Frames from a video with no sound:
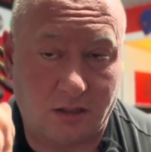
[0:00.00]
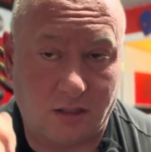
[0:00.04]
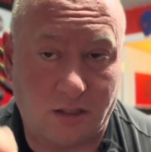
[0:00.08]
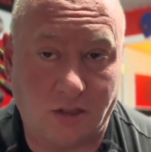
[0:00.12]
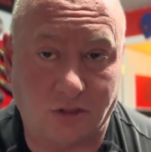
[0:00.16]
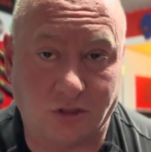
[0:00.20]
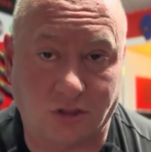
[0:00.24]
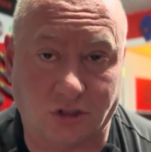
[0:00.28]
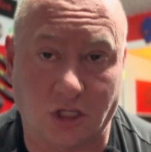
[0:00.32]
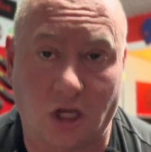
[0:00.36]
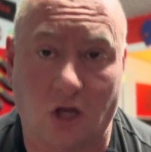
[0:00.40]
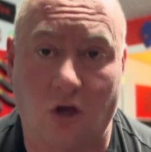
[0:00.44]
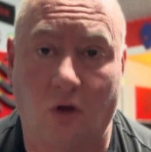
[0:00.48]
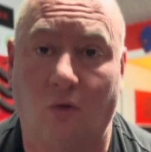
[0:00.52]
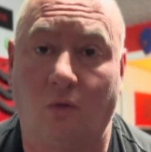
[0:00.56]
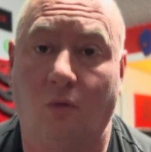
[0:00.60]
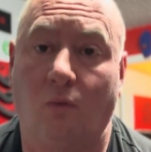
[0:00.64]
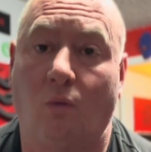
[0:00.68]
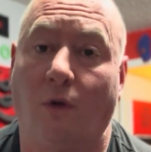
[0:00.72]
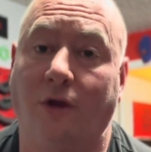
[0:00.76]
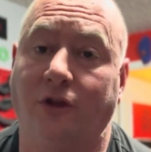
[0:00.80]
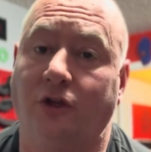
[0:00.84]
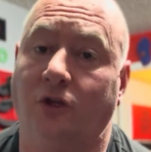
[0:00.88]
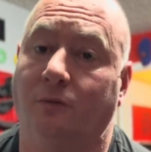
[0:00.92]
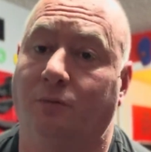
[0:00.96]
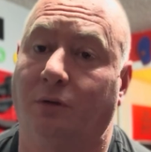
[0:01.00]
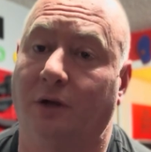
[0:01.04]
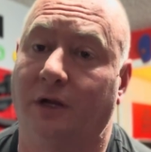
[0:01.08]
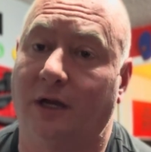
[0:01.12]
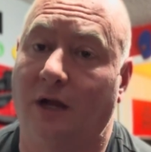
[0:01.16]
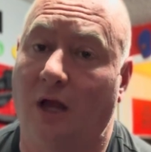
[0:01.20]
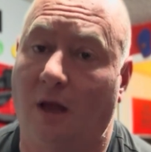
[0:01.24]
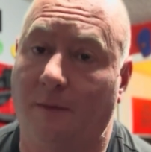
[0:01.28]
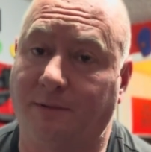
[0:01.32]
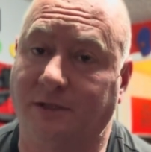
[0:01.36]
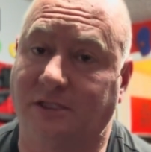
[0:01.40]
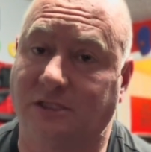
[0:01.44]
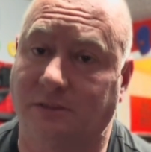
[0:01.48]
So when you put it
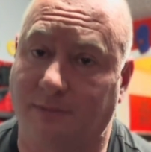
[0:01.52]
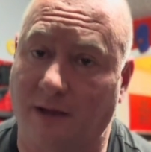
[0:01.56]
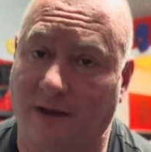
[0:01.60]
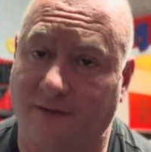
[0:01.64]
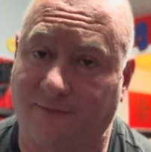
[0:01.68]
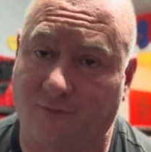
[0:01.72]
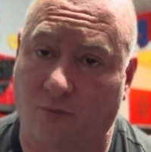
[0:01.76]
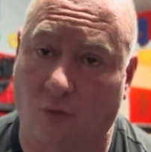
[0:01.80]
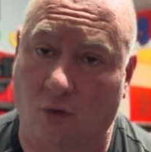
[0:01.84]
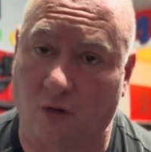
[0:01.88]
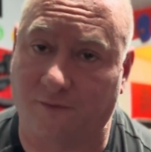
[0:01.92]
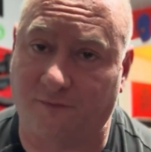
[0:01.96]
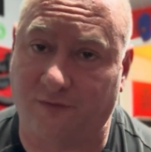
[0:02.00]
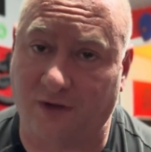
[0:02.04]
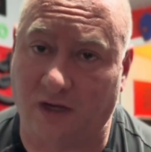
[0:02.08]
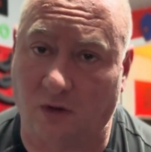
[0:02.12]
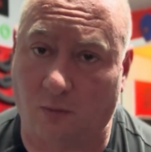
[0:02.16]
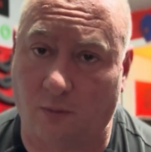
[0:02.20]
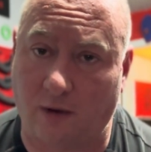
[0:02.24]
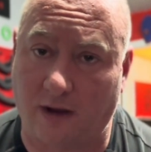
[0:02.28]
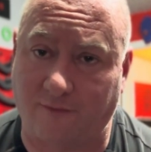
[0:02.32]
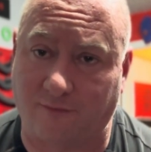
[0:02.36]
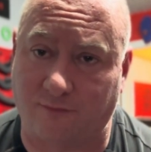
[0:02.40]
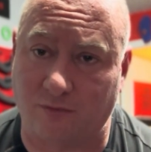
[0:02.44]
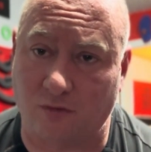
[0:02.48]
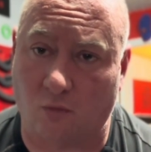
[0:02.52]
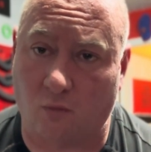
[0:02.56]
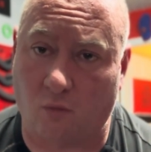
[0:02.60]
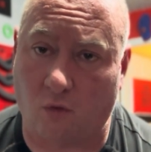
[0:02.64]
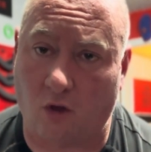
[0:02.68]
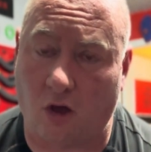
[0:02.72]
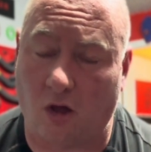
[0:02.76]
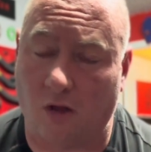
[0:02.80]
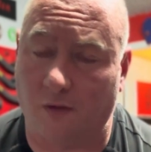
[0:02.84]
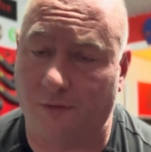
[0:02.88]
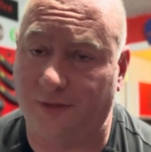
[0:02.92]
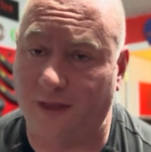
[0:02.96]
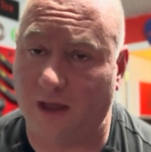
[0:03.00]
up, it's about 4 feet away from the wall.